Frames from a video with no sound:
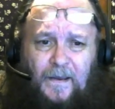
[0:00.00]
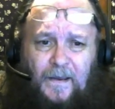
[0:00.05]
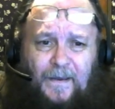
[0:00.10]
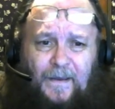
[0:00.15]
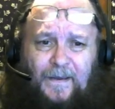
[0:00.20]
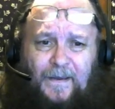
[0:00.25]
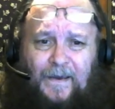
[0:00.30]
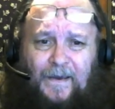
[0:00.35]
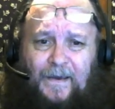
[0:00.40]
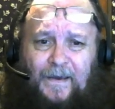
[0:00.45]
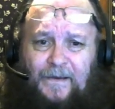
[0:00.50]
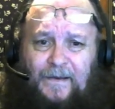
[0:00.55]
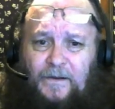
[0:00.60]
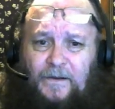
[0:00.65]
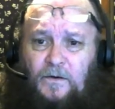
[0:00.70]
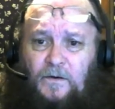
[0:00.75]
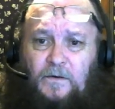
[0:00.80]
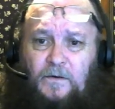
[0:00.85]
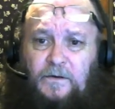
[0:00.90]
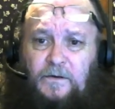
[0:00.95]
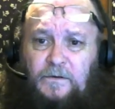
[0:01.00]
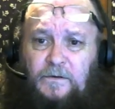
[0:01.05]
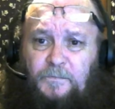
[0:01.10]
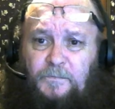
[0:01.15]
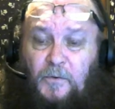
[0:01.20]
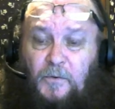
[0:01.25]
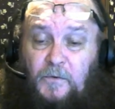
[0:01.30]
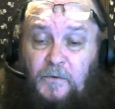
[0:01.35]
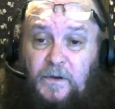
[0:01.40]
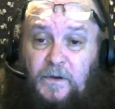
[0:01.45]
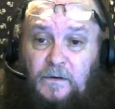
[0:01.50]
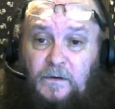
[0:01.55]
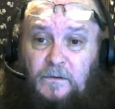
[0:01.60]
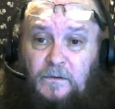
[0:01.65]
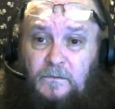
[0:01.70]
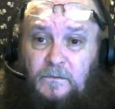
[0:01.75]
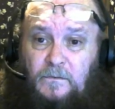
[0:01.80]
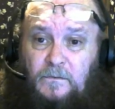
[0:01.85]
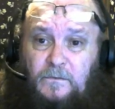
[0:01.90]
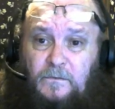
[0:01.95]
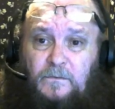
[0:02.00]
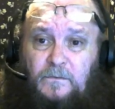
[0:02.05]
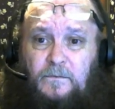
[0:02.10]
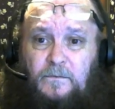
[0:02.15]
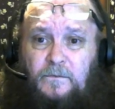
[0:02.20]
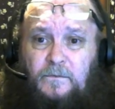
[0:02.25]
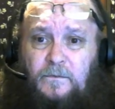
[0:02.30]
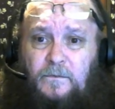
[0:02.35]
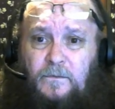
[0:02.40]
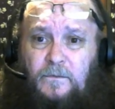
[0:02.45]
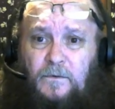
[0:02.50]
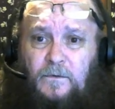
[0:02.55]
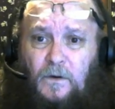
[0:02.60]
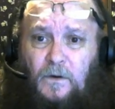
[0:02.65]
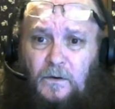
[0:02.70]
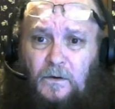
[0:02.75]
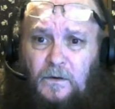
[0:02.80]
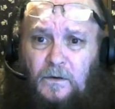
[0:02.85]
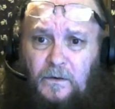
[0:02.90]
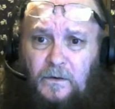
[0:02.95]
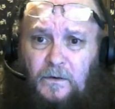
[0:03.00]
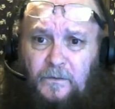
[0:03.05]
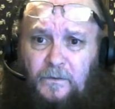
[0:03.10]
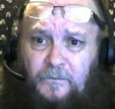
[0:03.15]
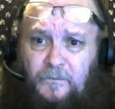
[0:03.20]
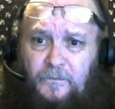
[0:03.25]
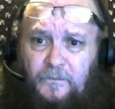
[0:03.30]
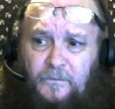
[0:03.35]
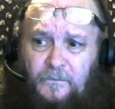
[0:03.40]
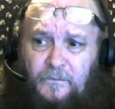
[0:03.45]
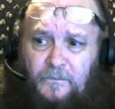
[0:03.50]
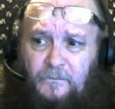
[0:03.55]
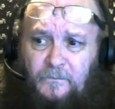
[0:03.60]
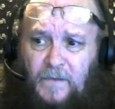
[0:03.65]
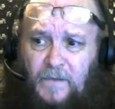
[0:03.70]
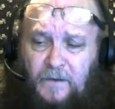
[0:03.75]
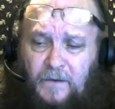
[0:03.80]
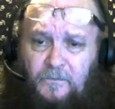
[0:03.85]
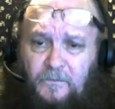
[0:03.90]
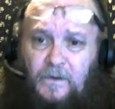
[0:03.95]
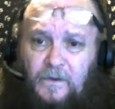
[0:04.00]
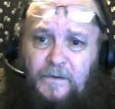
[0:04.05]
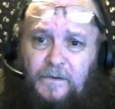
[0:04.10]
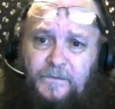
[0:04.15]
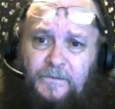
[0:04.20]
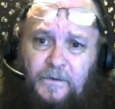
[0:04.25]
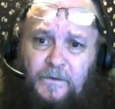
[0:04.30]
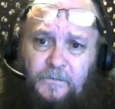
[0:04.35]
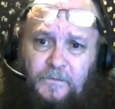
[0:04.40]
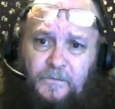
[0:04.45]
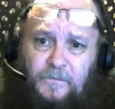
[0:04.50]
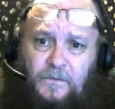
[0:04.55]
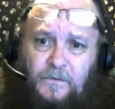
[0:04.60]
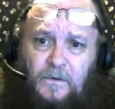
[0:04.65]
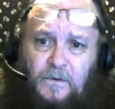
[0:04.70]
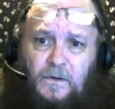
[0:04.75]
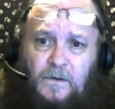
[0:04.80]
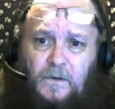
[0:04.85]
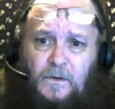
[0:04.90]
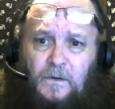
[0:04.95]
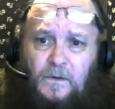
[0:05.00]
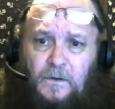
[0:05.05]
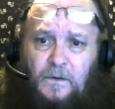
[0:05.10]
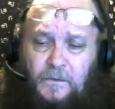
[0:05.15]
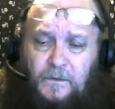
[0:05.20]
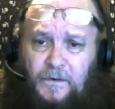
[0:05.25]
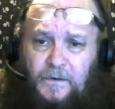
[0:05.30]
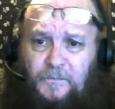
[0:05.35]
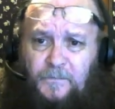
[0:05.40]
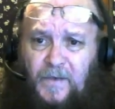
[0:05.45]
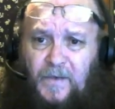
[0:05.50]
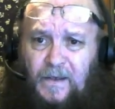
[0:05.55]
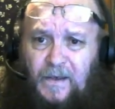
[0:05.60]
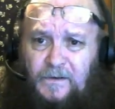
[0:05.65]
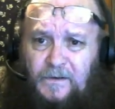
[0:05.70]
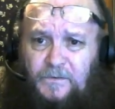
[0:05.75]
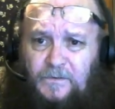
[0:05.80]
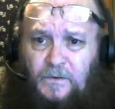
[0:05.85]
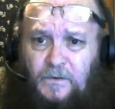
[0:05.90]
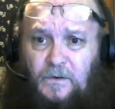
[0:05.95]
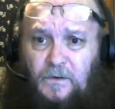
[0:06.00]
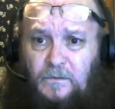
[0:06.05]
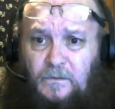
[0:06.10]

I had already spoken to all of my relatives who had passed on.